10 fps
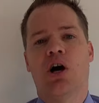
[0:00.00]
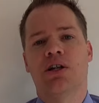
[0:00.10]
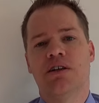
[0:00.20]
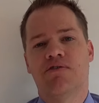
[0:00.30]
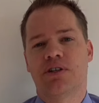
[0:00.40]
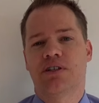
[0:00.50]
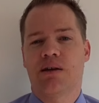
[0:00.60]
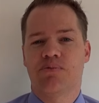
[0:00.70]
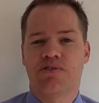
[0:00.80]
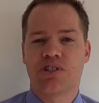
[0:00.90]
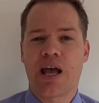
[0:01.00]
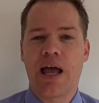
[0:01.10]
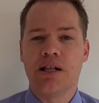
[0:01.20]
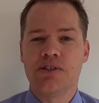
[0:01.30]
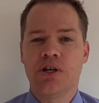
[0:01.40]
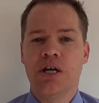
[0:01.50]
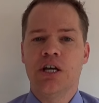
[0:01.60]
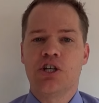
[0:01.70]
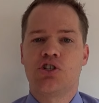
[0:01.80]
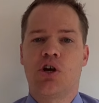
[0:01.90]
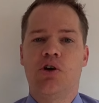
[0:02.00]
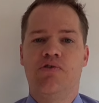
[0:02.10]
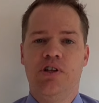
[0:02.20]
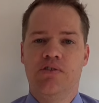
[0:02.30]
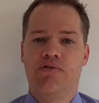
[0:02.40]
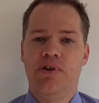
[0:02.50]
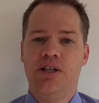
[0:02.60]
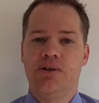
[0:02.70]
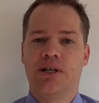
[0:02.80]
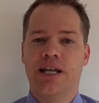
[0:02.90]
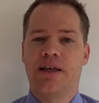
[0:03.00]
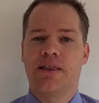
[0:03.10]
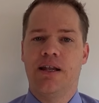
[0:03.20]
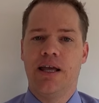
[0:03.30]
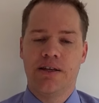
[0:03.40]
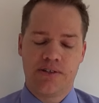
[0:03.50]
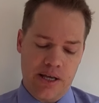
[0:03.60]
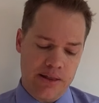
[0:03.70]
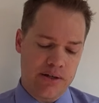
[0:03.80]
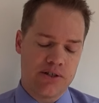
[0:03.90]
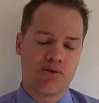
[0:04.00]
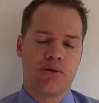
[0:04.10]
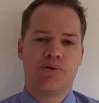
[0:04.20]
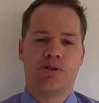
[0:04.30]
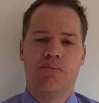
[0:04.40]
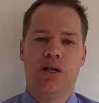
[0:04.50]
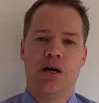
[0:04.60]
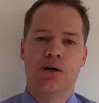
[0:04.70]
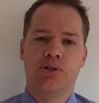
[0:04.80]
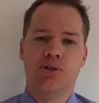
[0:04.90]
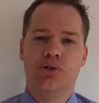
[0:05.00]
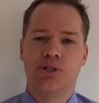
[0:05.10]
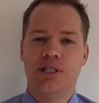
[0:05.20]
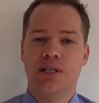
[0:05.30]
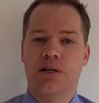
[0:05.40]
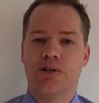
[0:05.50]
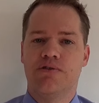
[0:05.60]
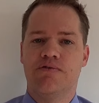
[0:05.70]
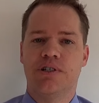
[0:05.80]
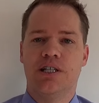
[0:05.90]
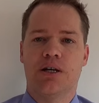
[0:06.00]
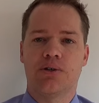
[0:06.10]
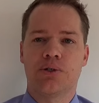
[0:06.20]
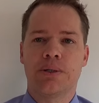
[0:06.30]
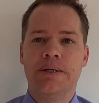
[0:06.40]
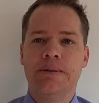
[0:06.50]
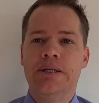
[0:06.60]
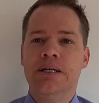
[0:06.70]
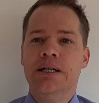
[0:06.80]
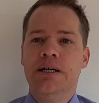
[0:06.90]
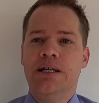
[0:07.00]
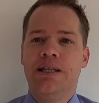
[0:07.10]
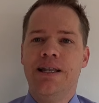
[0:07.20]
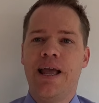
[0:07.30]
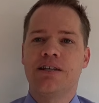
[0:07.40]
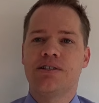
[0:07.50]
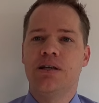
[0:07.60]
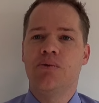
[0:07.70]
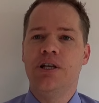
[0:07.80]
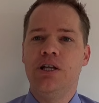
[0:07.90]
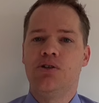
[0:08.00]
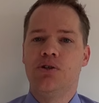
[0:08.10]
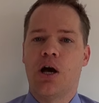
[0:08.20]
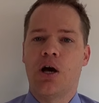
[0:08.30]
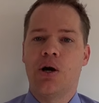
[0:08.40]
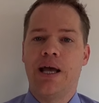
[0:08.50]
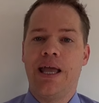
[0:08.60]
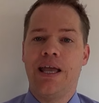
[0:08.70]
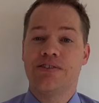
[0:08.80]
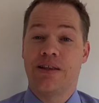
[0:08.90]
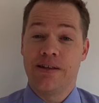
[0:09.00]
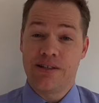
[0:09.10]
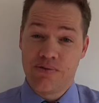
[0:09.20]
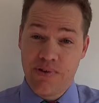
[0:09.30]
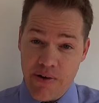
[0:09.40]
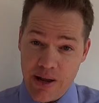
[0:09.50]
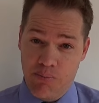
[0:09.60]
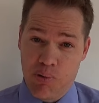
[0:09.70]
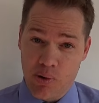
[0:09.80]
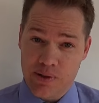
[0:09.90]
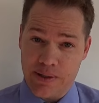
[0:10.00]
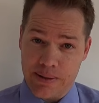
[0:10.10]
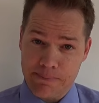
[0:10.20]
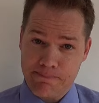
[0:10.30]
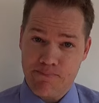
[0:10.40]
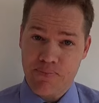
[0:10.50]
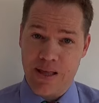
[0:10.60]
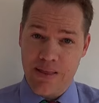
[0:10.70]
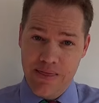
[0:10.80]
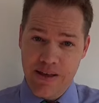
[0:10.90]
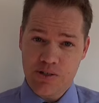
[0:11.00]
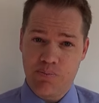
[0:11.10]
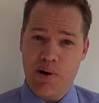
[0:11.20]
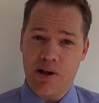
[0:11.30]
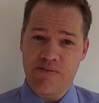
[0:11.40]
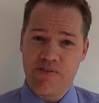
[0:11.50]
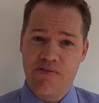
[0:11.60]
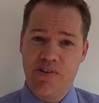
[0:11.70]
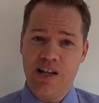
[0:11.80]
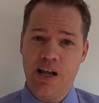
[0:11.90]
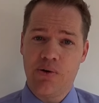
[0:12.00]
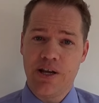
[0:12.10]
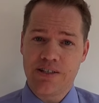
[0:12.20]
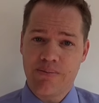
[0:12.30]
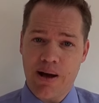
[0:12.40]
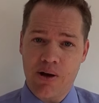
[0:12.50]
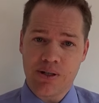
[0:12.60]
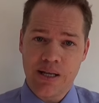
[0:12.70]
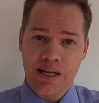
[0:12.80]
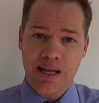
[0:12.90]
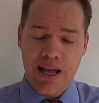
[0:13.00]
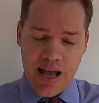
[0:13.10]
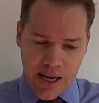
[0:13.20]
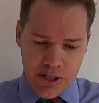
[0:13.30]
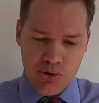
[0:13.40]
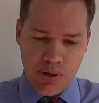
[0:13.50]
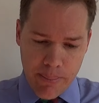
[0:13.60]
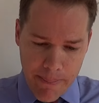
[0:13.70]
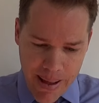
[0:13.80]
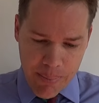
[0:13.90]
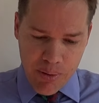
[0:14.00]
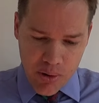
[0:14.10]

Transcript: on different types of scales, so feel free to click the links in the description below to see those videos. Next thing we need to know is, and this is very important, this part of the video is about actual map